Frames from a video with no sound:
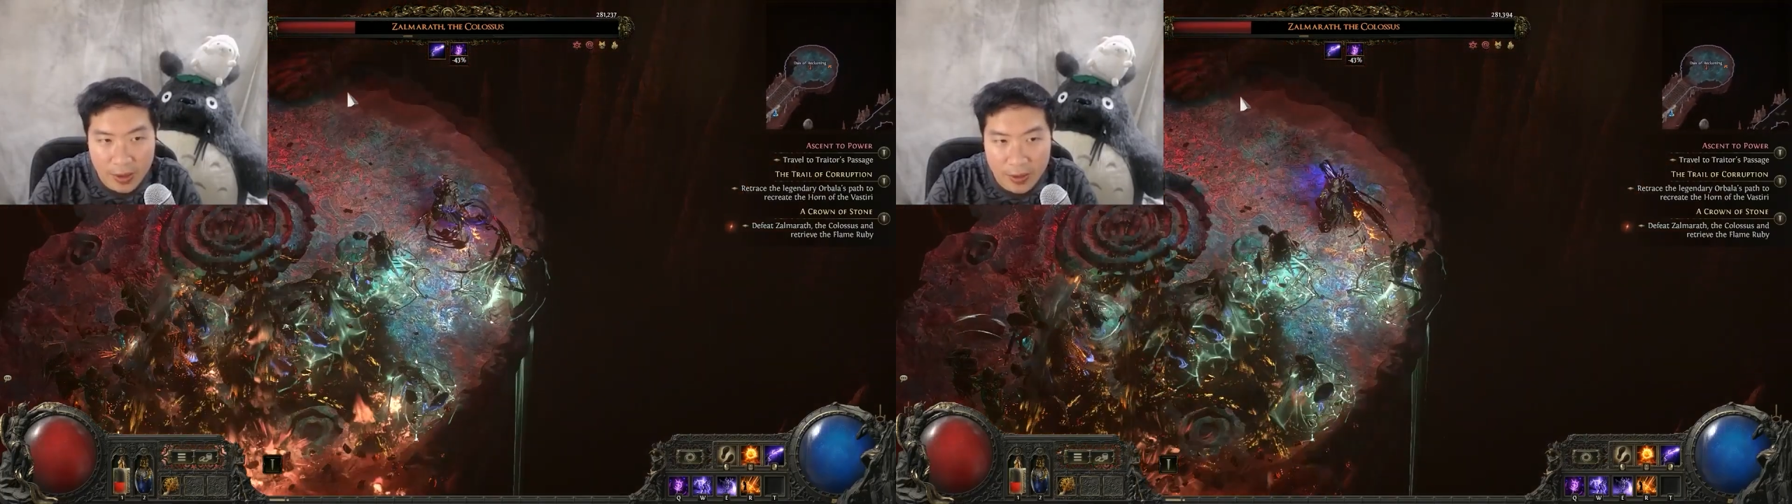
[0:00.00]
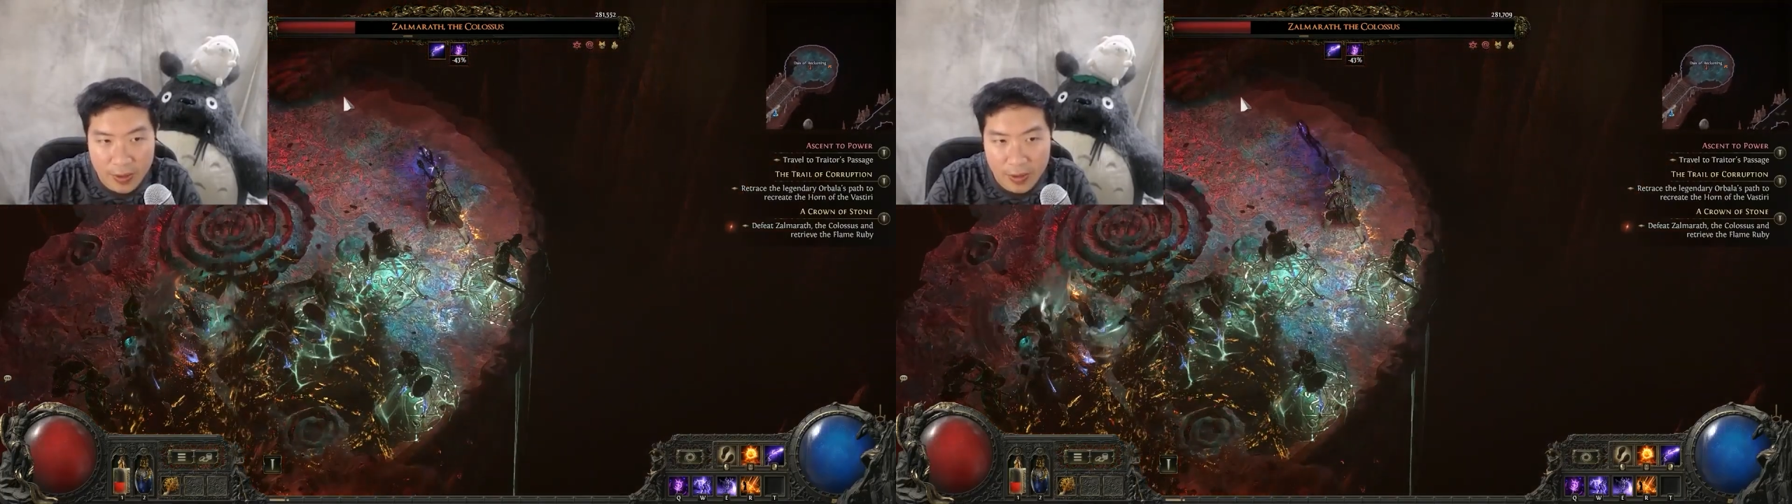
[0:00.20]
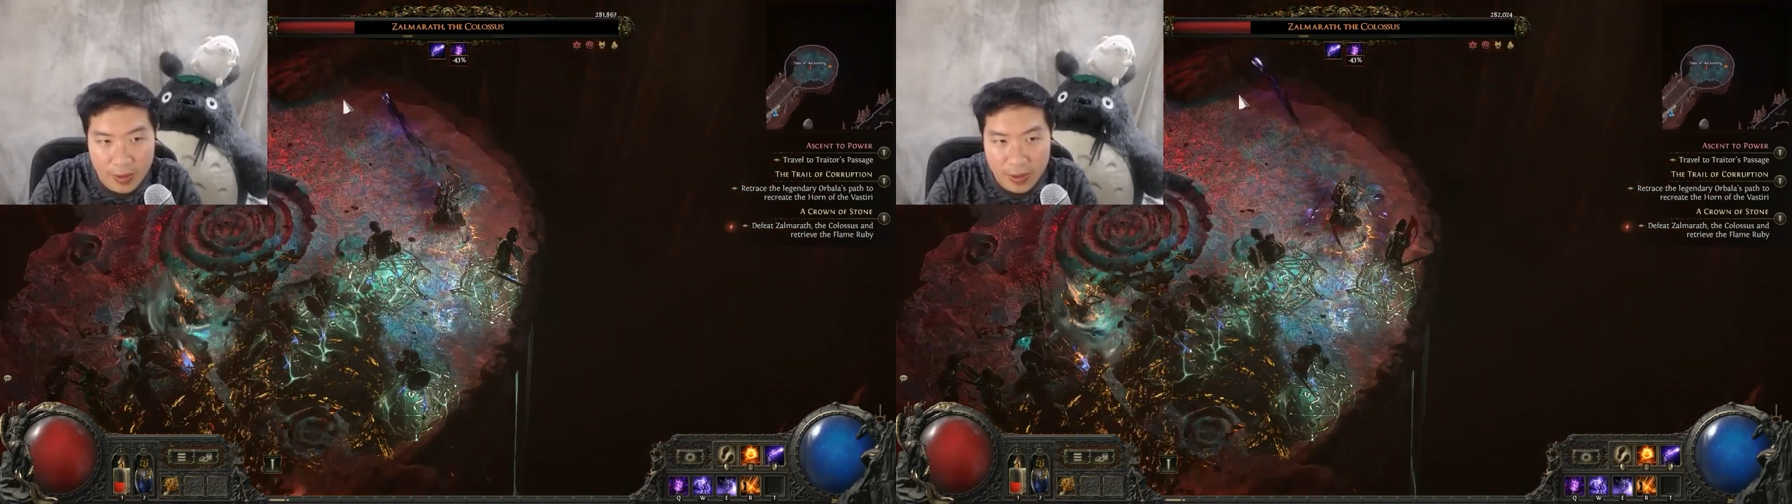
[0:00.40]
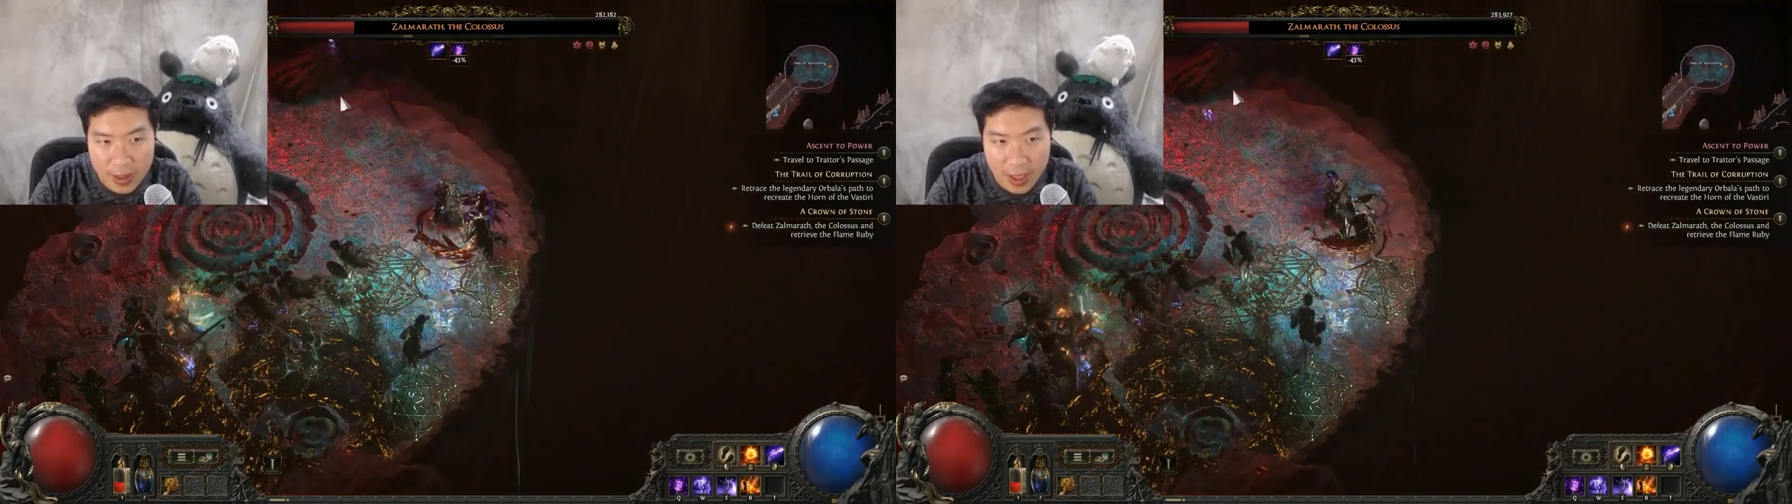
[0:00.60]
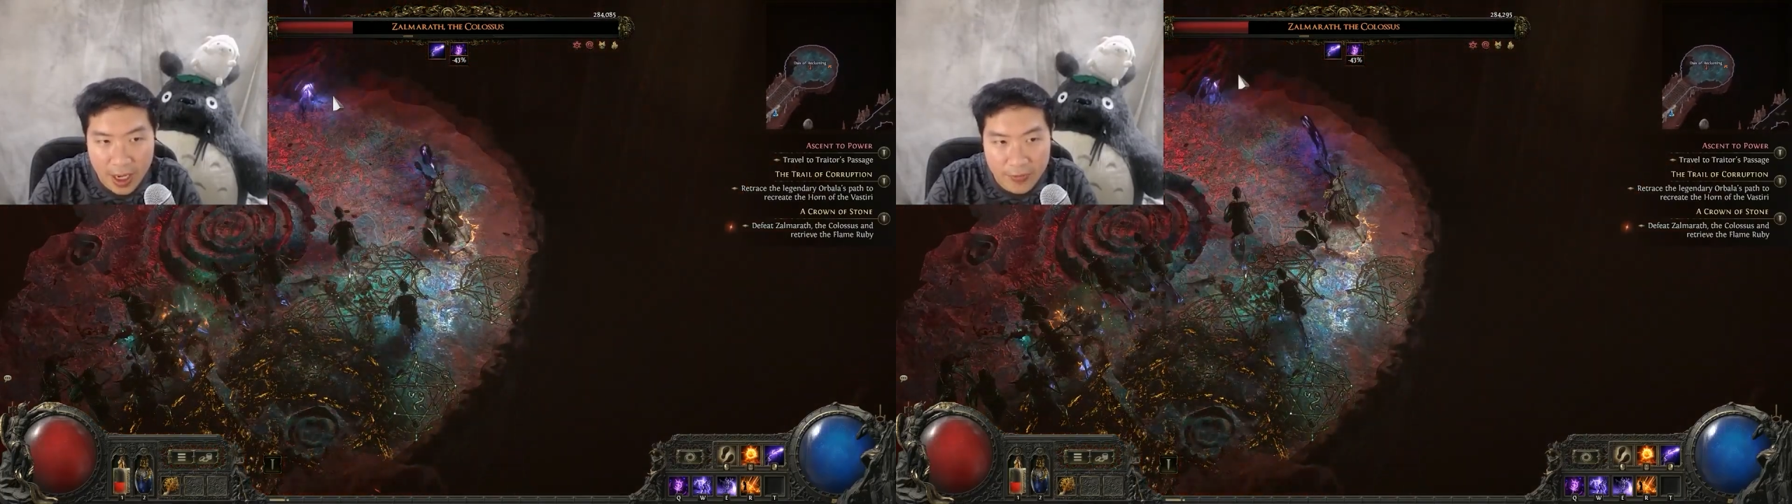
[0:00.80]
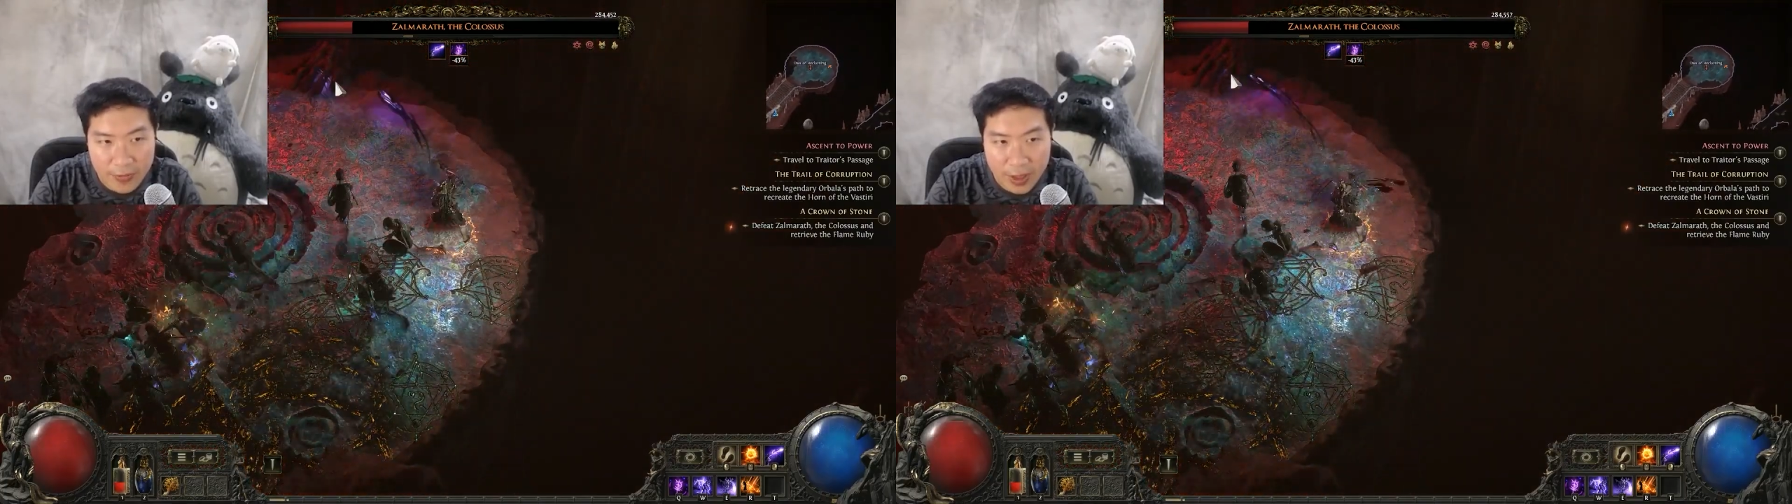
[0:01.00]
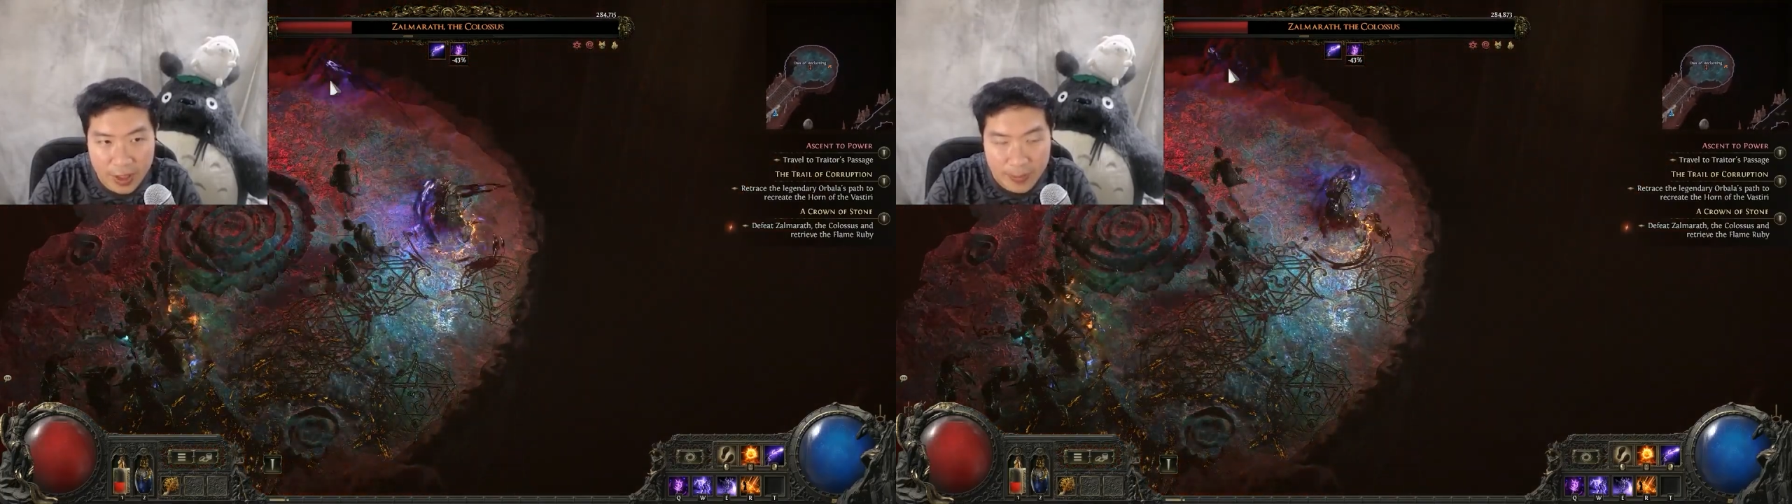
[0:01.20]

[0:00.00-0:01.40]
on the life drain.